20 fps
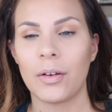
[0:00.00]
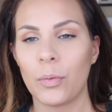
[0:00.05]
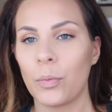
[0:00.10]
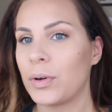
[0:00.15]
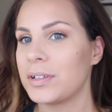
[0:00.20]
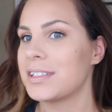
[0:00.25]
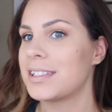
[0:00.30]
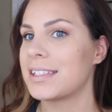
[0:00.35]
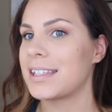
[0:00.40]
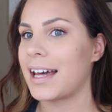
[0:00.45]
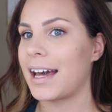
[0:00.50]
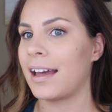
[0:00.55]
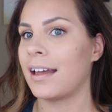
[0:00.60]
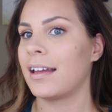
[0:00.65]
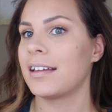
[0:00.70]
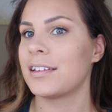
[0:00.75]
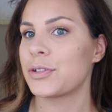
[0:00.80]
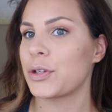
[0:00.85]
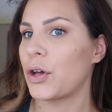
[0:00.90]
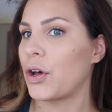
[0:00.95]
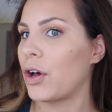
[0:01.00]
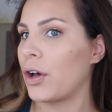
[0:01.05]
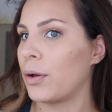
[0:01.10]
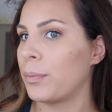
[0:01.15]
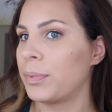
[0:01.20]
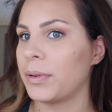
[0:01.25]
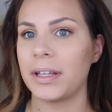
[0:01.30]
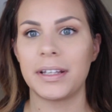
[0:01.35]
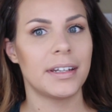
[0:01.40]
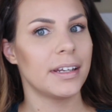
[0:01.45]
Once that is
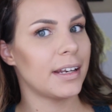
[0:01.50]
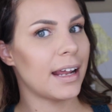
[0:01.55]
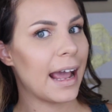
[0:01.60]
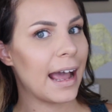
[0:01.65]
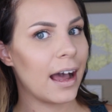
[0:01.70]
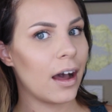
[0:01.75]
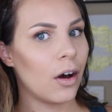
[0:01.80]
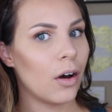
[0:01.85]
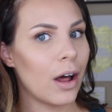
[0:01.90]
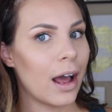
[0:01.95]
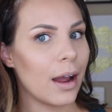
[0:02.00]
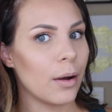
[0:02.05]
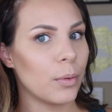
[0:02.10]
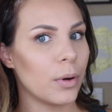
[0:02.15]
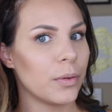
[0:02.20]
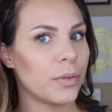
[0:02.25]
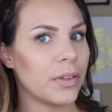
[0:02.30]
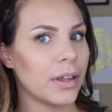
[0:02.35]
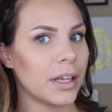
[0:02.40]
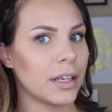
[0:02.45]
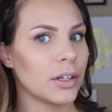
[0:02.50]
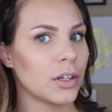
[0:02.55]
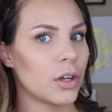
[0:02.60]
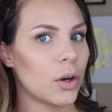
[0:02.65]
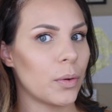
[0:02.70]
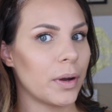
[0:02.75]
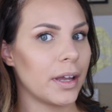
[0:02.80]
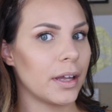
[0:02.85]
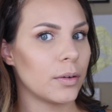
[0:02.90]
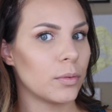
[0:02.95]
all blended out, I will then
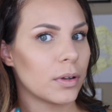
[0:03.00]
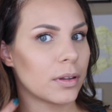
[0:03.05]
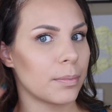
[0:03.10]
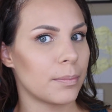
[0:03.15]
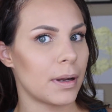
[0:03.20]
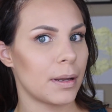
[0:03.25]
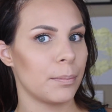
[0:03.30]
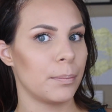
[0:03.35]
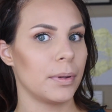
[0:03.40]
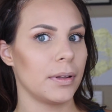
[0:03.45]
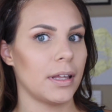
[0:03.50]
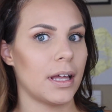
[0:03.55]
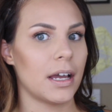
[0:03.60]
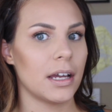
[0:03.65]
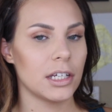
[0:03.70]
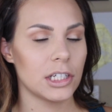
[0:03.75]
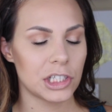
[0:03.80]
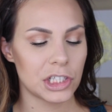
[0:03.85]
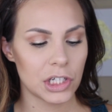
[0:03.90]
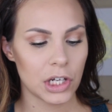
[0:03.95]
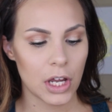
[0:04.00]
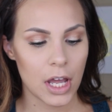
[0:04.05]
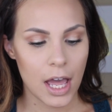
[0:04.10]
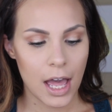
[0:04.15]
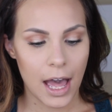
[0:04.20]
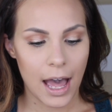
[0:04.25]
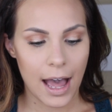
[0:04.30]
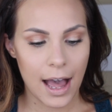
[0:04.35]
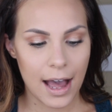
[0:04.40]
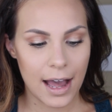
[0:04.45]
go in with my blush.
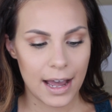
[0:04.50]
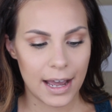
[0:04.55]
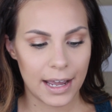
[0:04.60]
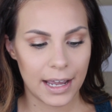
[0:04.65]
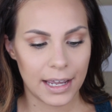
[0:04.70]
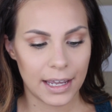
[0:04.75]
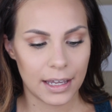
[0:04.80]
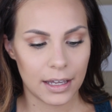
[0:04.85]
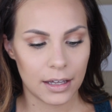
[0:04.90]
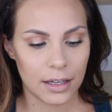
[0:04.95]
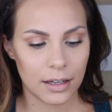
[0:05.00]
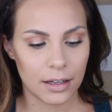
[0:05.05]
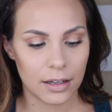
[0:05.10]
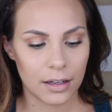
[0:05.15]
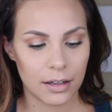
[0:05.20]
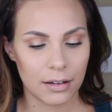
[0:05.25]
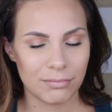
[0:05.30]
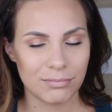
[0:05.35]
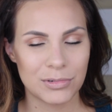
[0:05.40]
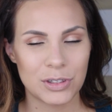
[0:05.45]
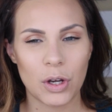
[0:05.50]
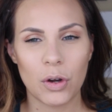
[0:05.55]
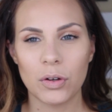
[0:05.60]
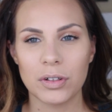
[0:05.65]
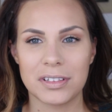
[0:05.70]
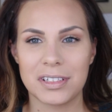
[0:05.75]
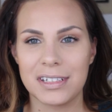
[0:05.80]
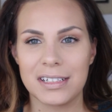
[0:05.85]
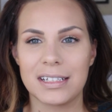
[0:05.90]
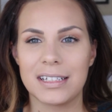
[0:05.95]
I
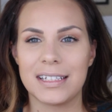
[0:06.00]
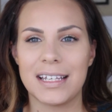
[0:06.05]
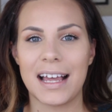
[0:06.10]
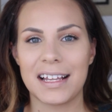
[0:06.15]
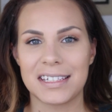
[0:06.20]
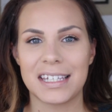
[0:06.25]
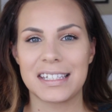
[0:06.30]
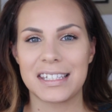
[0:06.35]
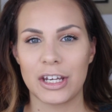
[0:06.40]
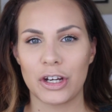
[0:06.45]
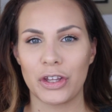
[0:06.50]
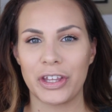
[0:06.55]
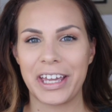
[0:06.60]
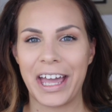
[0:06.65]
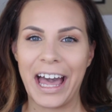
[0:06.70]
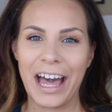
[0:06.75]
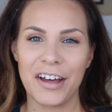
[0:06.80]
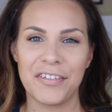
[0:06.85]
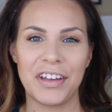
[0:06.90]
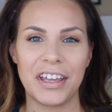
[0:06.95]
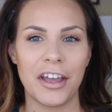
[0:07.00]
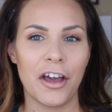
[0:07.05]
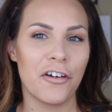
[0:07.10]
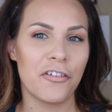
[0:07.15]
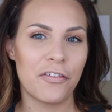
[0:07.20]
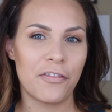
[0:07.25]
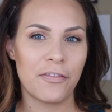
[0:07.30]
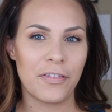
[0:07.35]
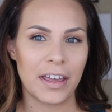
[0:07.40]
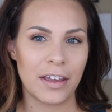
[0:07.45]
don't necessarily have a
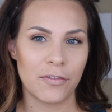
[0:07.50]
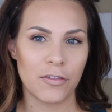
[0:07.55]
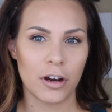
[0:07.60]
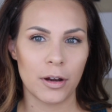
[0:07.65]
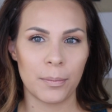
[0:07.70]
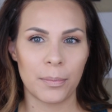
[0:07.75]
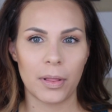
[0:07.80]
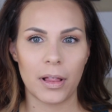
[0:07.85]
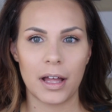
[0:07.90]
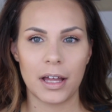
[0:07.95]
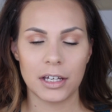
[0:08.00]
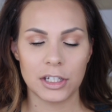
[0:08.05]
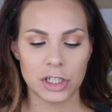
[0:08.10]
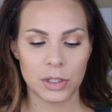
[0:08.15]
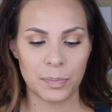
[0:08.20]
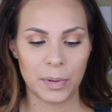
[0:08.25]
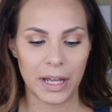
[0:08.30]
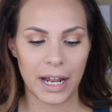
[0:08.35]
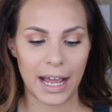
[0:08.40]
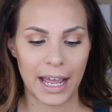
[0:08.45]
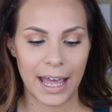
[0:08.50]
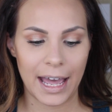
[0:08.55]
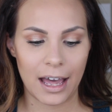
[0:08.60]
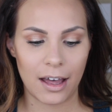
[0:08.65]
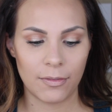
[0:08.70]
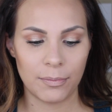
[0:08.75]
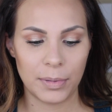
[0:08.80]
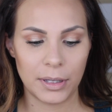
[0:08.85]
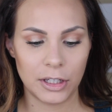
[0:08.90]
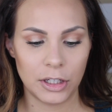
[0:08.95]
favorite blush, but I
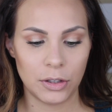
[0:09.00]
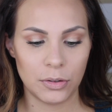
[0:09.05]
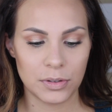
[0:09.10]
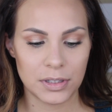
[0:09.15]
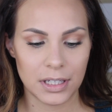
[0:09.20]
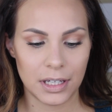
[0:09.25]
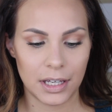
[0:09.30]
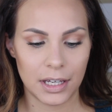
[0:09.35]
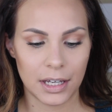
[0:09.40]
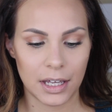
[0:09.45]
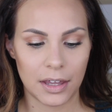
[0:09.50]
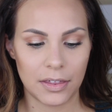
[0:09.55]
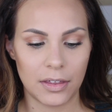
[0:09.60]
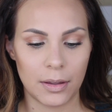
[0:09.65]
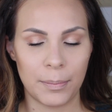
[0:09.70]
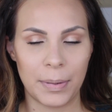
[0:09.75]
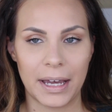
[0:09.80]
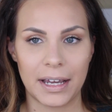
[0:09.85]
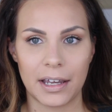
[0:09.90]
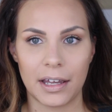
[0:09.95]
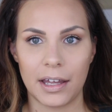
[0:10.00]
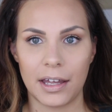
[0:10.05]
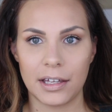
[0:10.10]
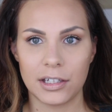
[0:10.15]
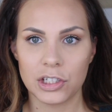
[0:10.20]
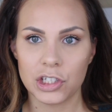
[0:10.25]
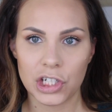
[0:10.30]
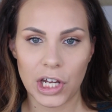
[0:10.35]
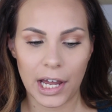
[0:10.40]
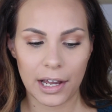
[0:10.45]
have been using the Becca
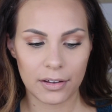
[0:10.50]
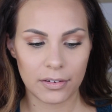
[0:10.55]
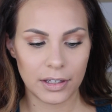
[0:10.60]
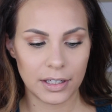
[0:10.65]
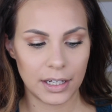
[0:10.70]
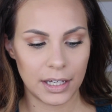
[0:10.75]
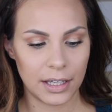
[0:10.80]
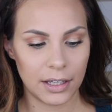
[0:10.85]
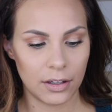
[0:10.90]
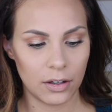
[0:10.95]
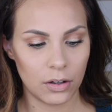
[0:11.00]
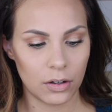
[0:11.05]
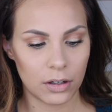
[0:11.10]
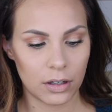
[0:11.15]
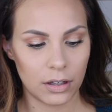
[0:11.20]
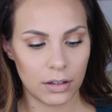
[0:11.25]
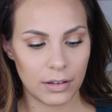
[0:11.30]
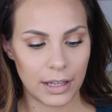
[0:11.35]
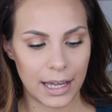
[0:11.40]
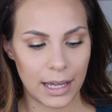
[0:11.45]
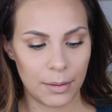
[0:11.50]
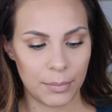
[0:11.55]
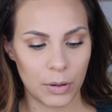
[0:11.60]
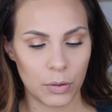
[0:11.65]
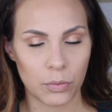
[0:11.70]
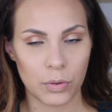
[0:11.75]
and Jaclyn Hill collab